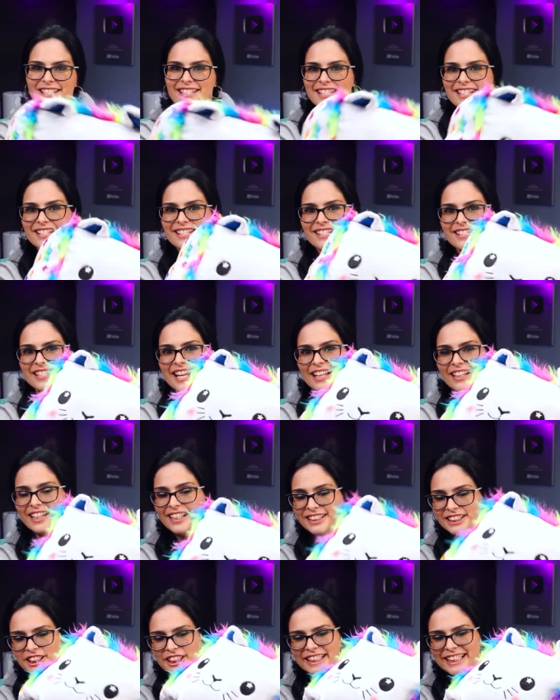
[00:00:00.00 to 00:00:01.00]
This is
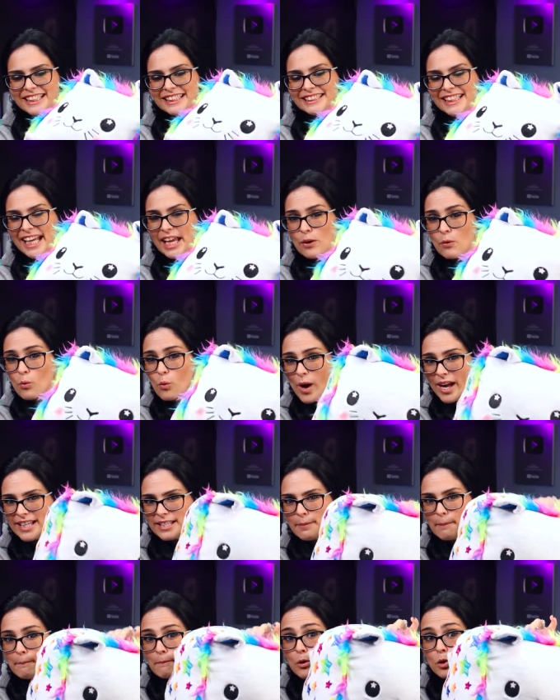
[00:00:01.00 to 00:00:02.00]
Stella. She is a
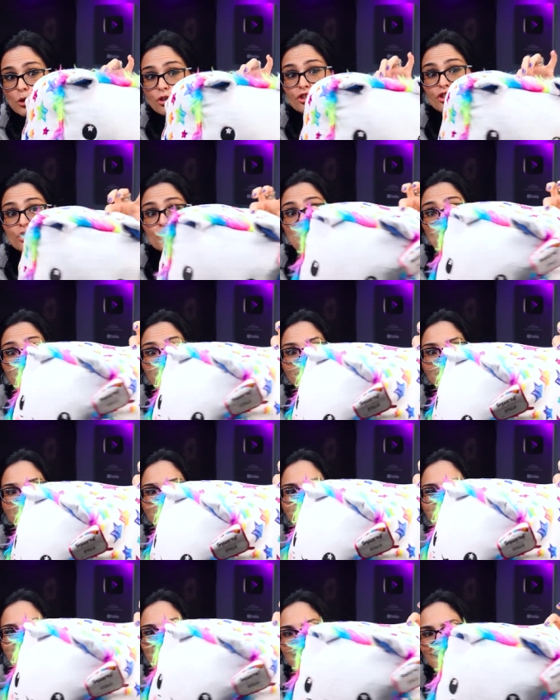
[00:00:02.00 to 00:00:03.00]
white moosh squared
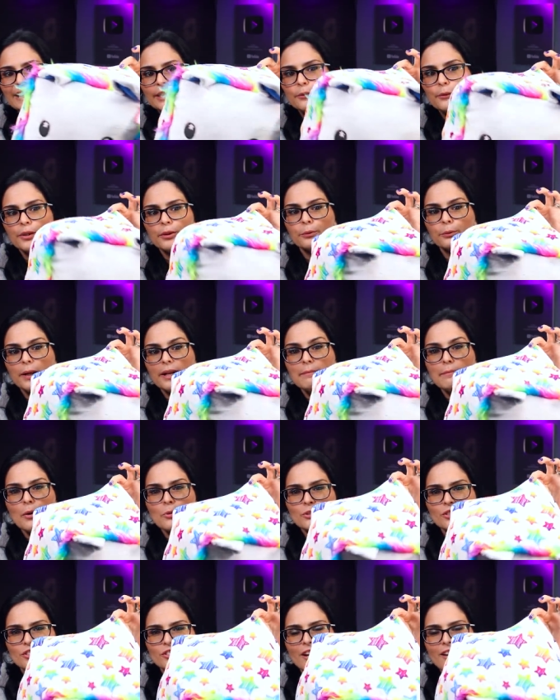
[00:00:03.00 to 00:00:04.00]
lion with
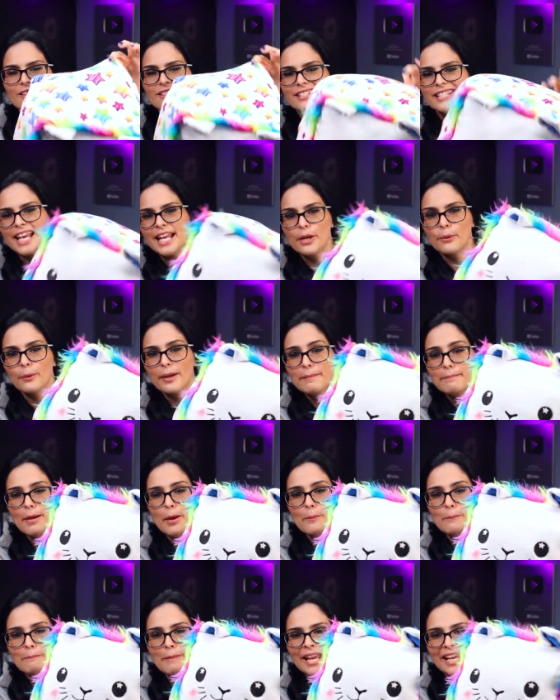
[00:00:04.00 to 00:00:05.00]
rainbow stars and a
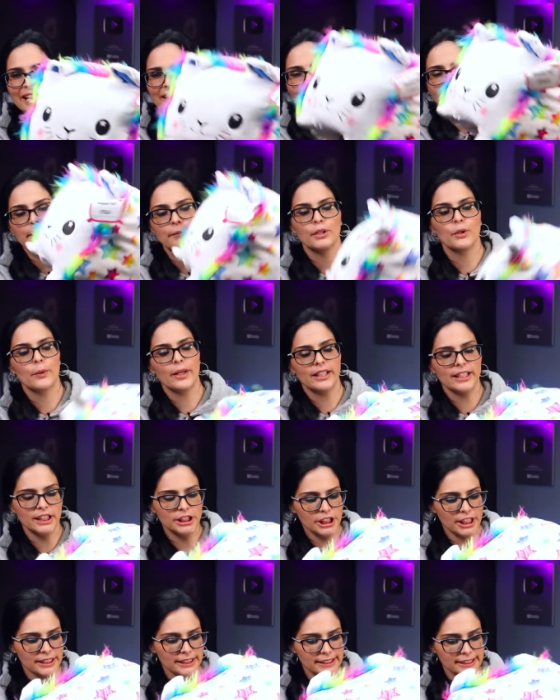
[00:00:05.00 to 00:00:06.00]
rainbow mane. And I'm gonna
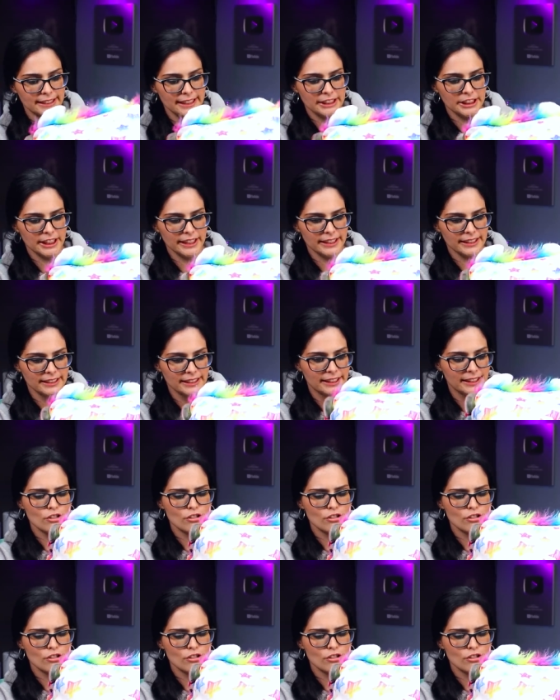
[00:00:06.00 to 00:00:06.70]
quickly check the stitching.